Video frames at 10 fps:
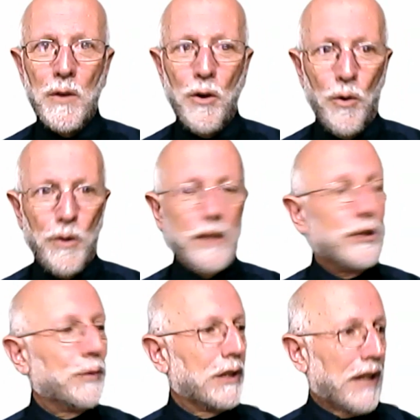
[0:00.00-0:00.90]
or that you
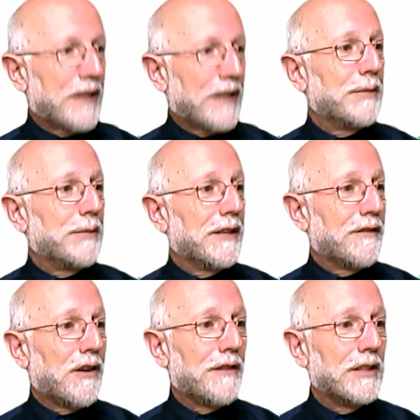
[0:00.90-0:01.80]
would like to be
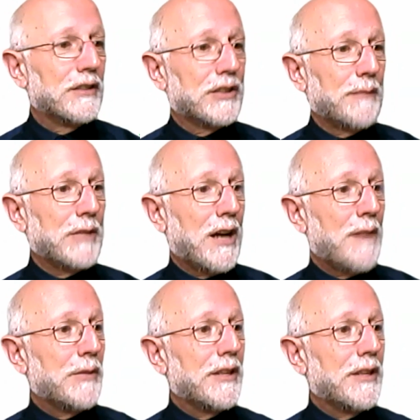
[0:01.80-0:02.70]
involved in
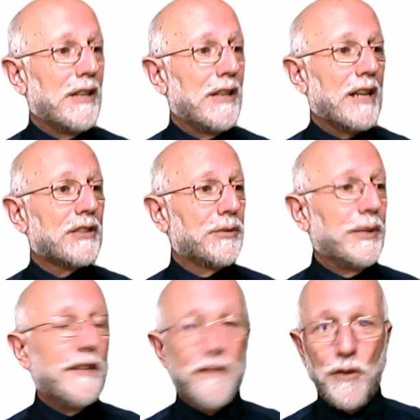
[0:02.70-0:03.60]
sometime within the next
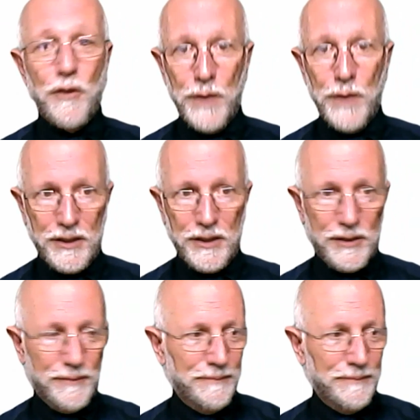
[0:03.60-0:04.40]
3 to 4 weeks.